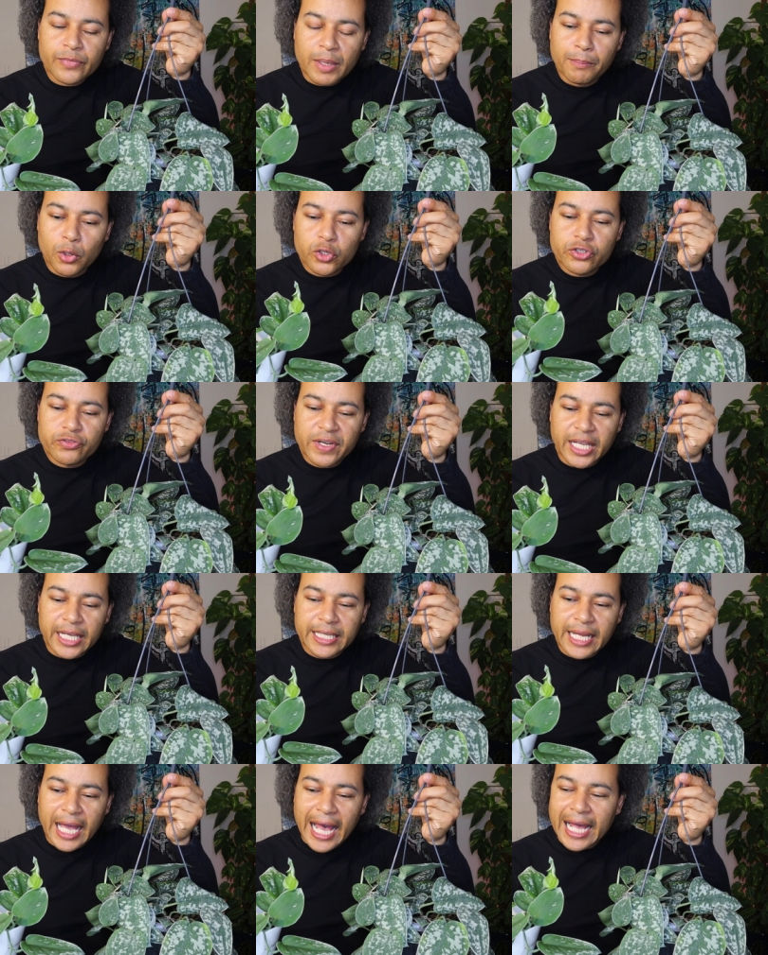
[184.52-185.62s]
more
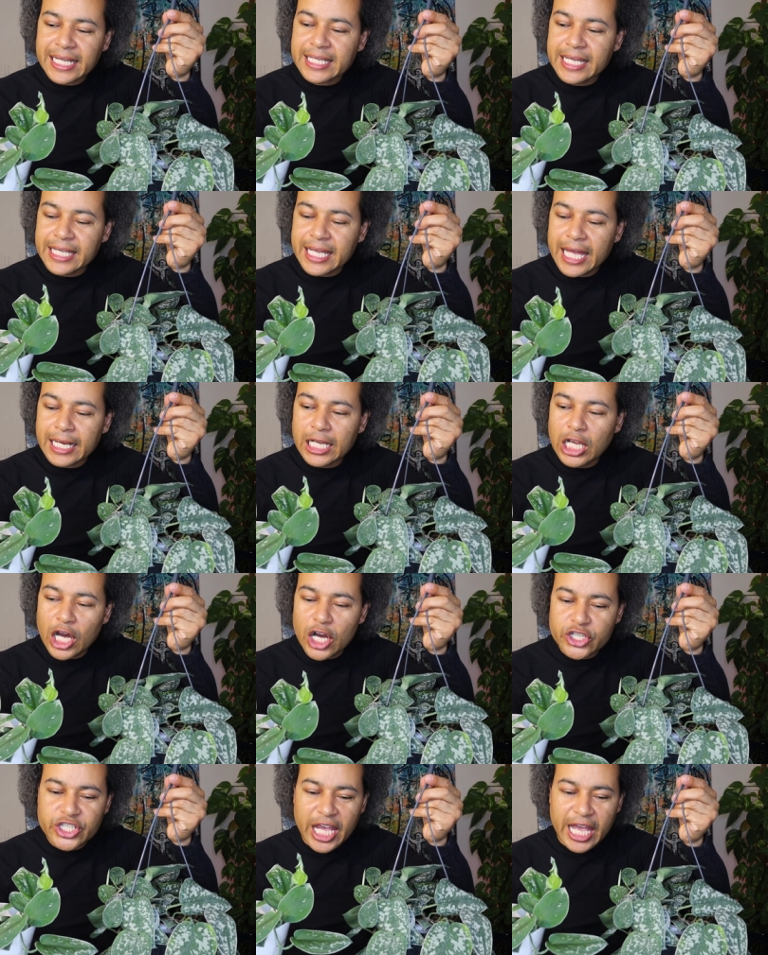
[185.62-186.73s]
green, and can get
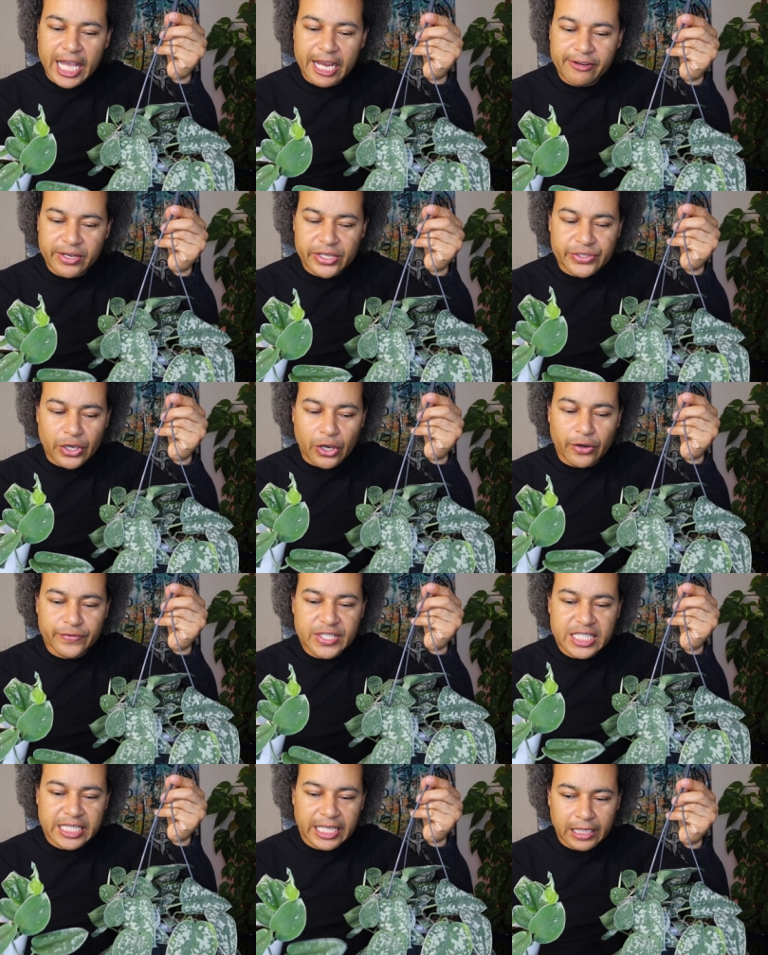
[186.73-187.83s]
larger areas of
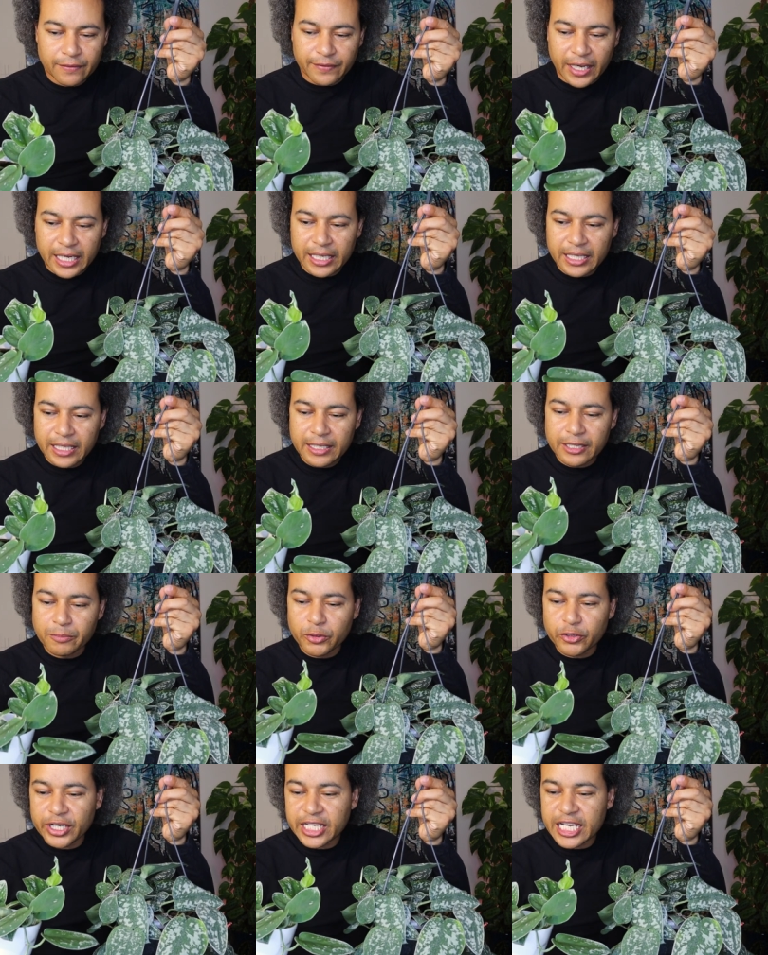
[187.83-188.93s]
silver the
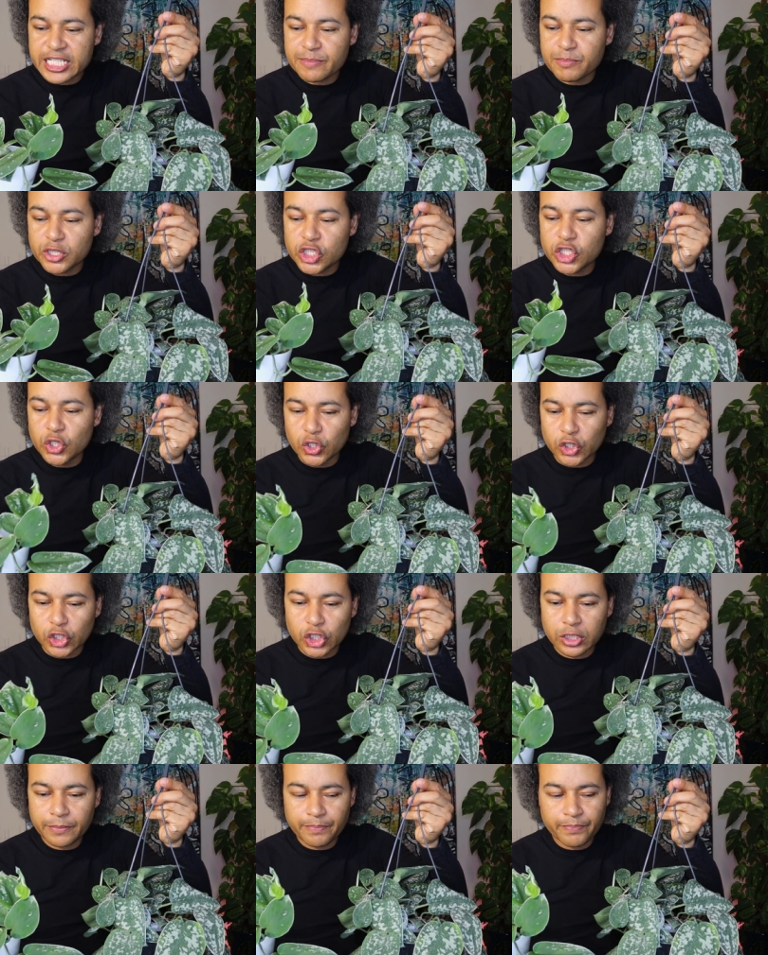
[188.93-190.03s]
more it gets mature.